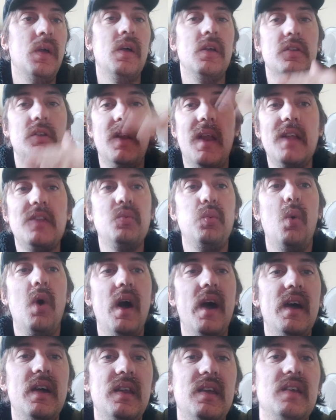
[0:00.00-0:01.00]
So that's
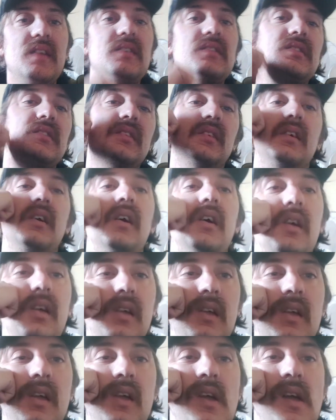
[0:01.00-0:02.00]
why there's
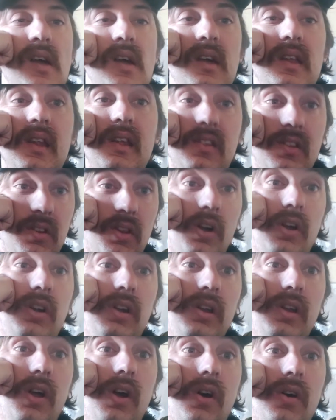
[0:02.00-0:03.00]
a
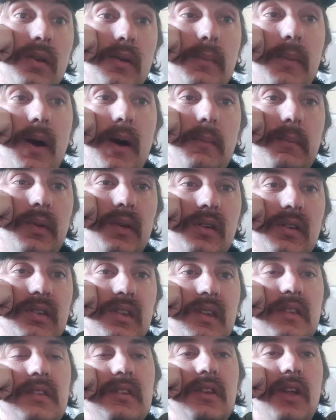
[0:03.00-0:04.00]
lonely girl in the pub, because
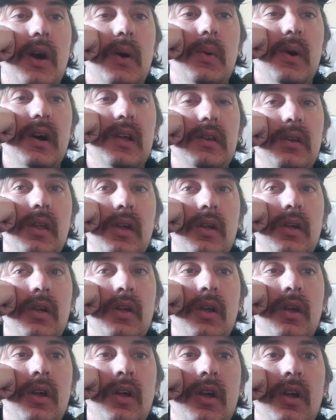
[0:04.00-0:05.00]
there's no one
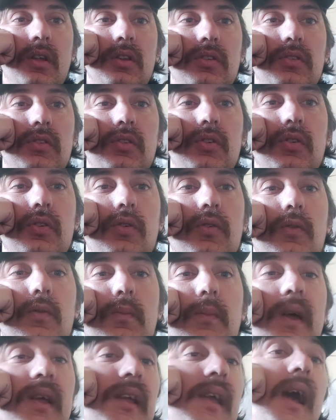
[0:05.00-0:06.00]
to
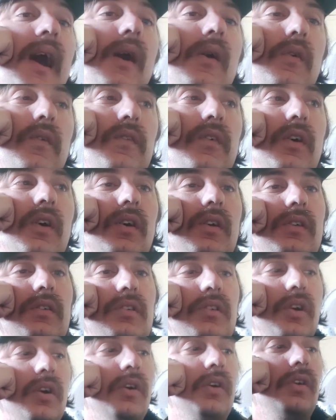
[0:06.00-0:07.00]
make out with her.
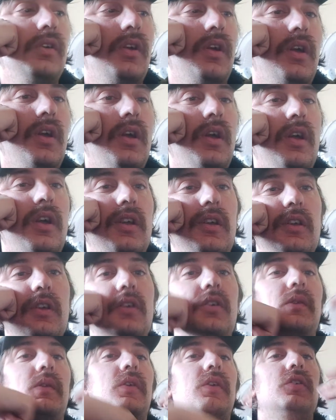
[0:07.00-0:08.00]
You know,
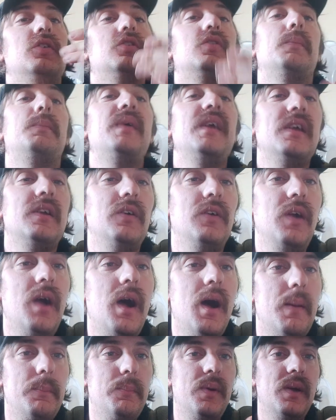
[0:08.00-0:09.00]
you could pick her
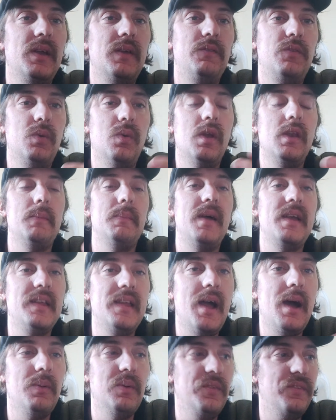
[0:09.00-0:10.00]
up, but if you want to make
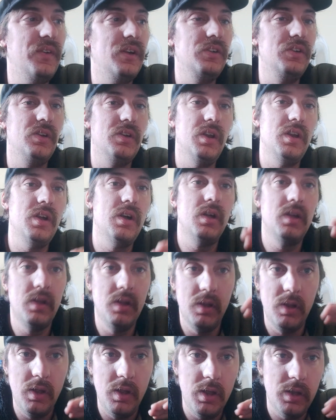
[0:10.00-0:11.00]
out with her, you gotta
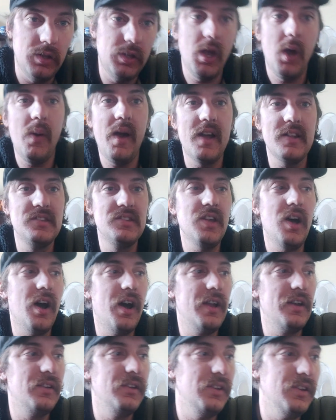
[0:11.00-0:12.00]
go
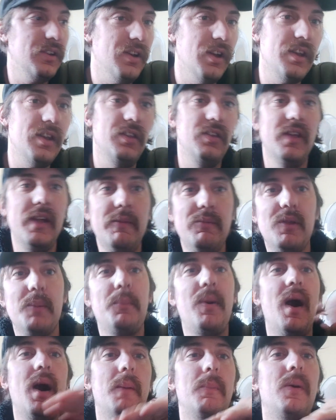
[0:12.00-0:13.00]
outside. You gotta leave the
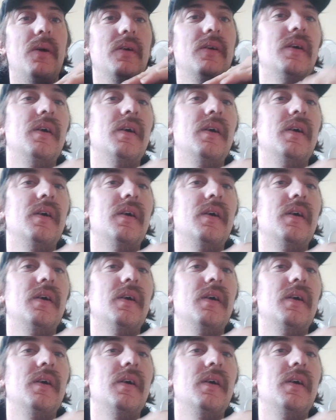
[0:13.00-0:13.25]
pub,